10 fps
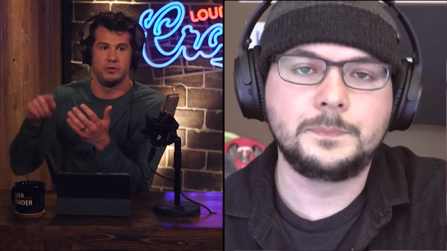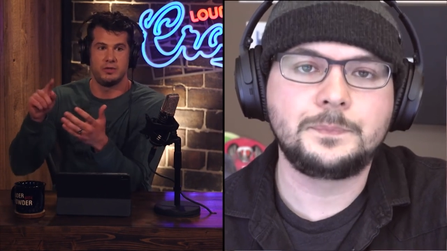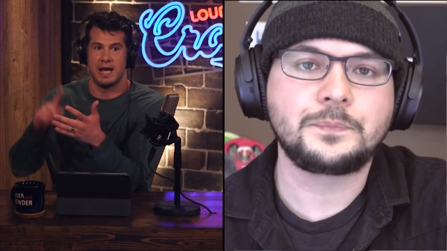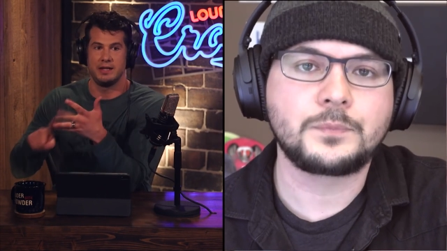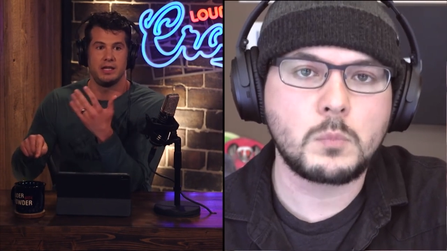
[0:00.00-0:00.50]

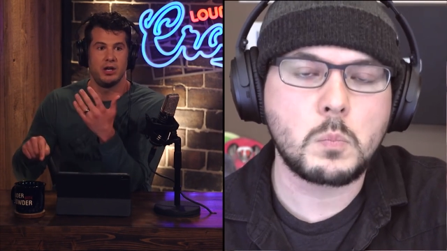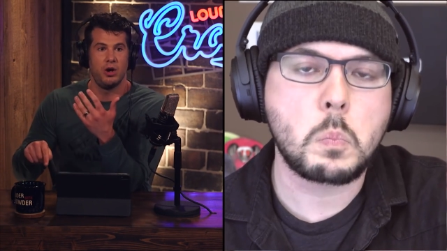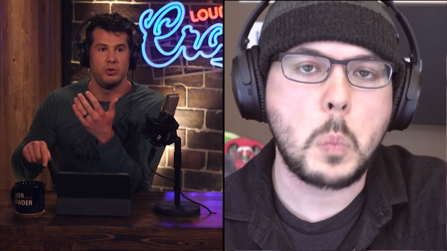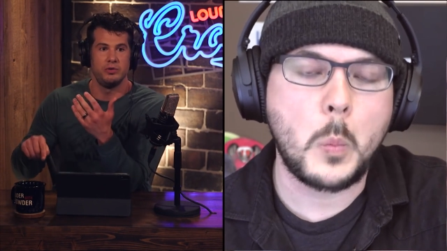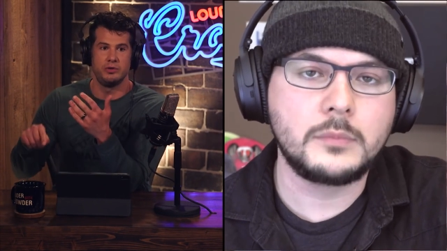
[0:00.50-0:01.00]
Speaker 1: to Sally
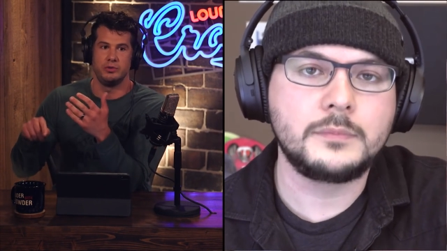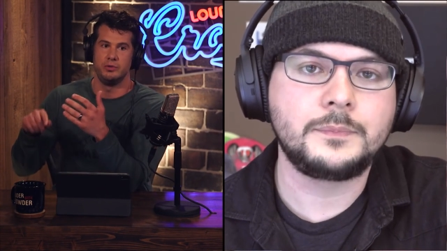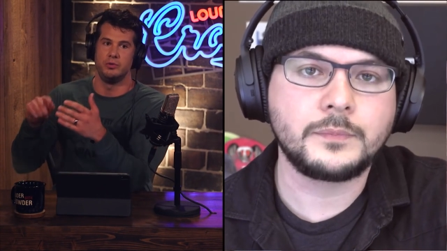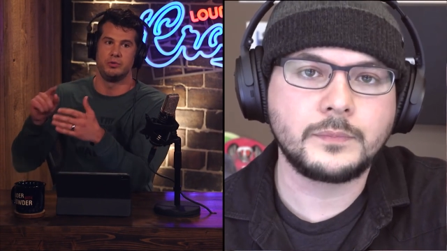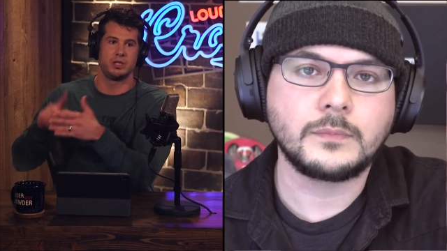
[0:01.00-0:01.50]
Kohn to
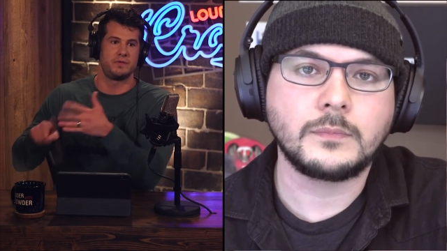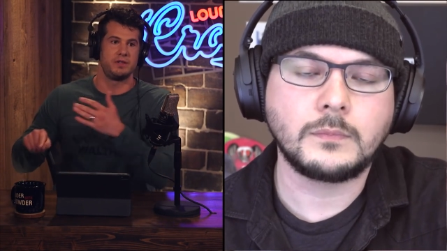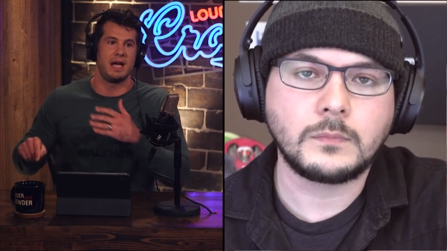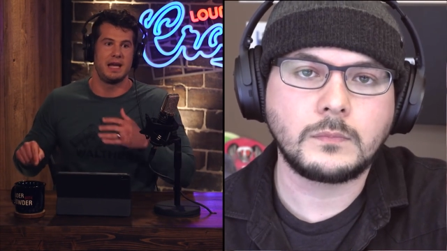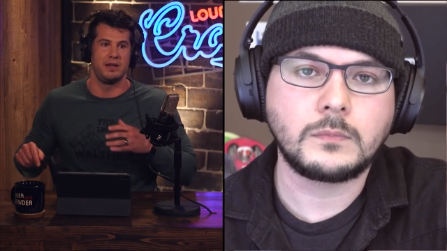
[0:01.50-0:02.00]
mm -hmm.
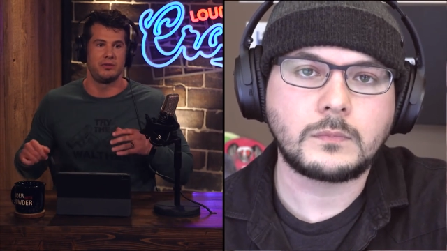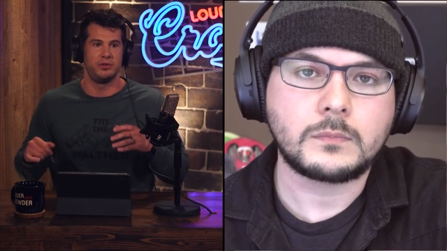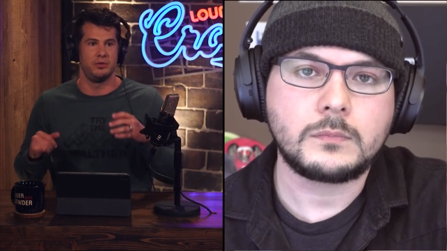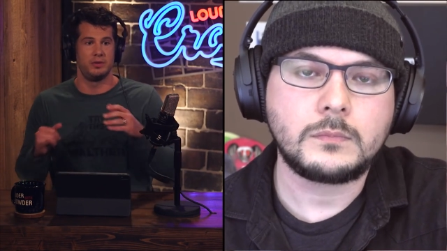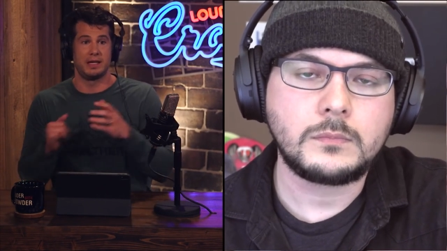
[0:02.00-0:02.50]
Christopher Titus
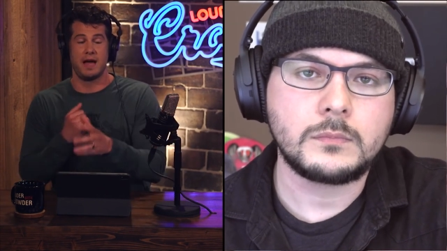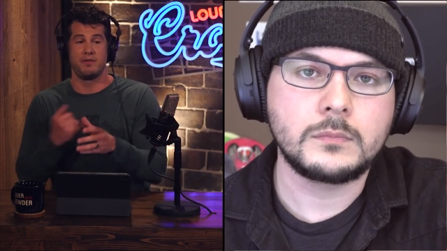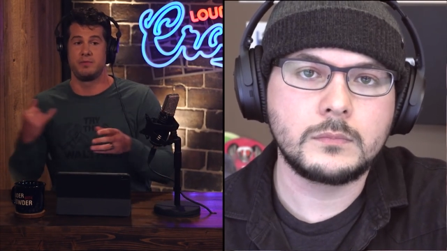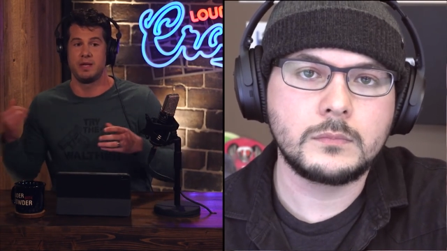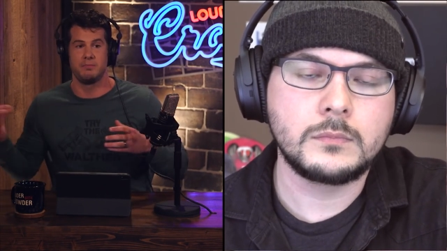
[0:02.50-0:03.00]
to the
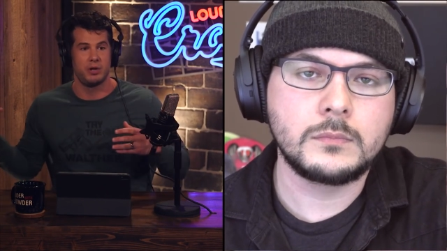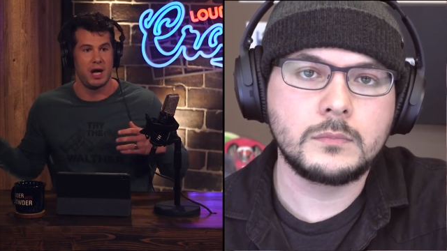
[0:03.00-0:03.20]
guy from Think